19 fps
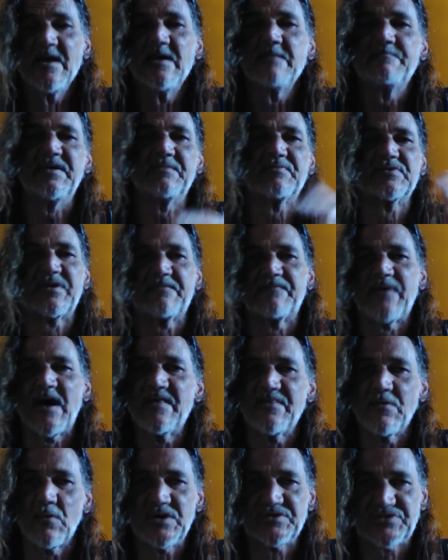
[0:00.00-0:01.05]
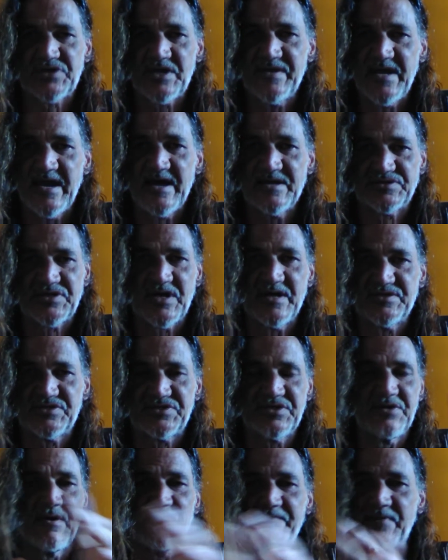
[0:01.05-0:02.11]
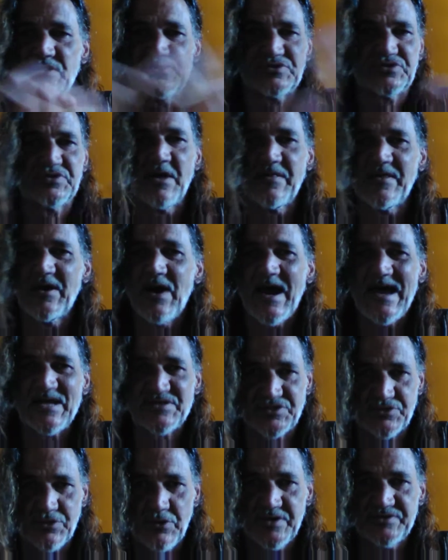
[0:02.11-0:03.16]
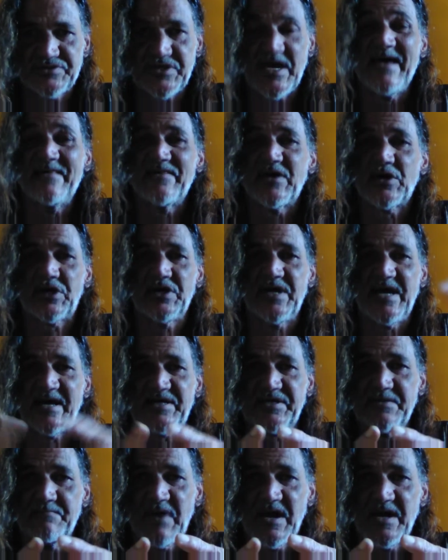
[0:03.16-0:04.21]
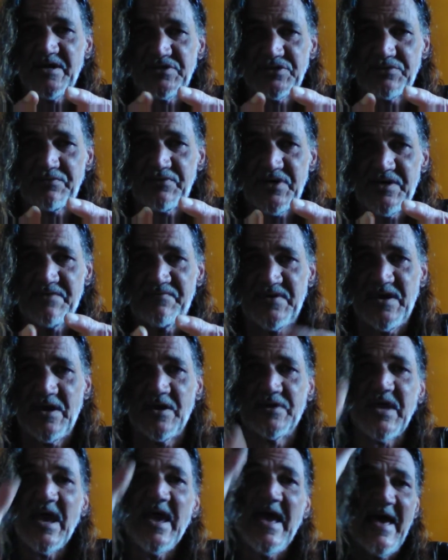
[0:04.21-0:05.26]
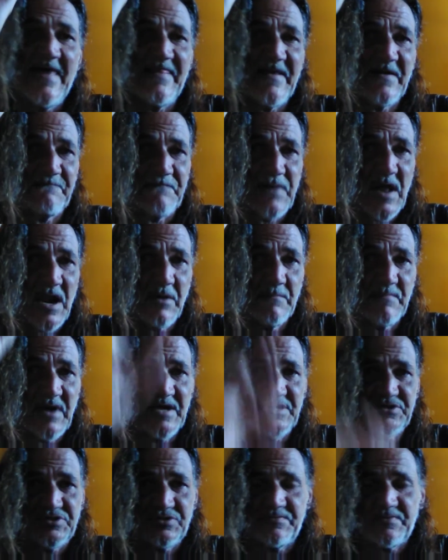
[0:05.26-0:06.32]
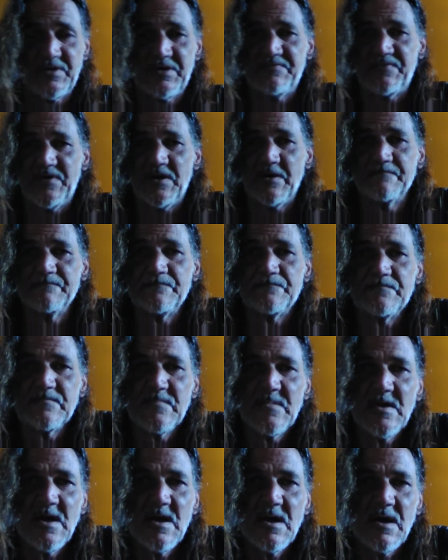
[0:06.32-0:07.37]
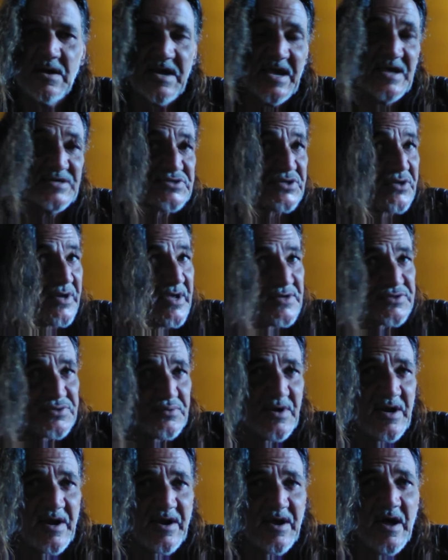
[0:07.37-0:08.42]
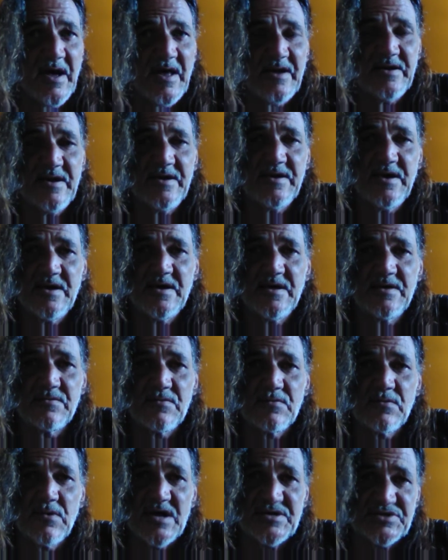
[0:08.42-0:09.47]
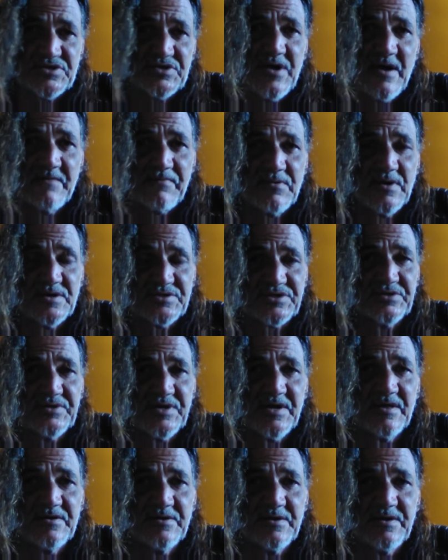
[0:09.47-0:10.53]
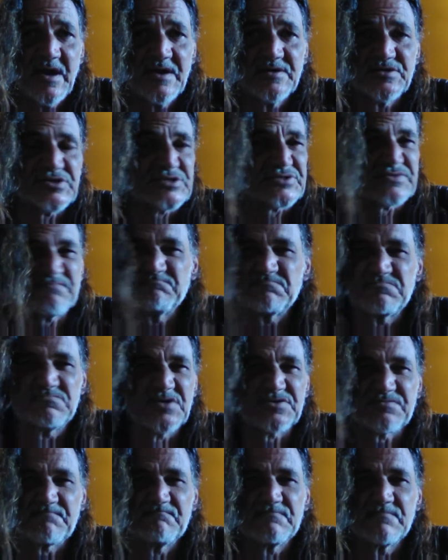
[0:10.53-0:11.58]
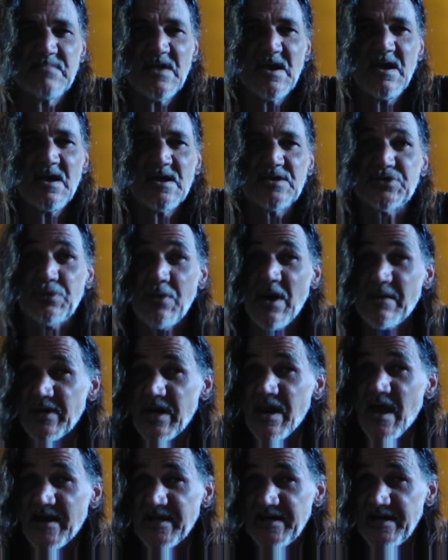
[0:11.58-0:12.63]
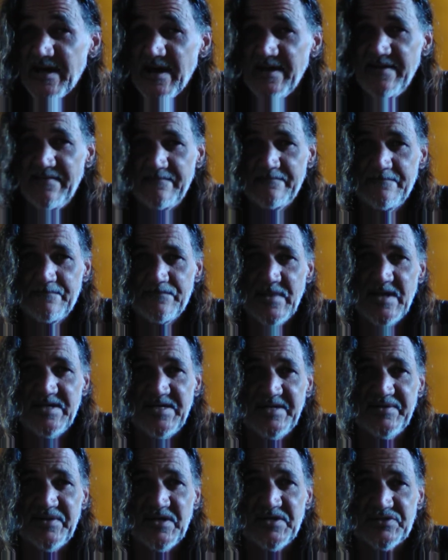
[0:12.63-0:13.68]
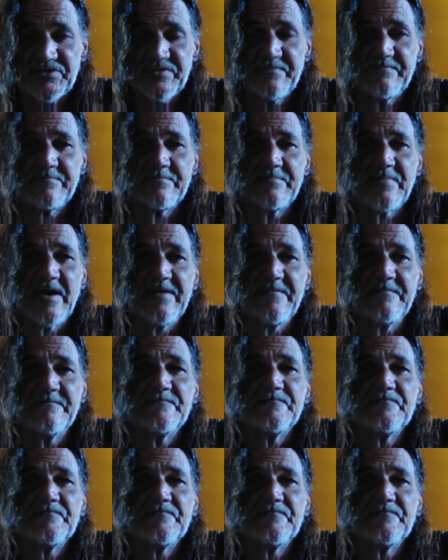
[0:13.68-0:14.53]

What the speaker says: People define the ones on the outside as UFOs. No, they're asteroids, and they're connected by a debris field, and they're followed by a debris field. Okay, so guess what I caught in Rosanov, Russia the other day? Just 12 o'clock at night, I did this, right?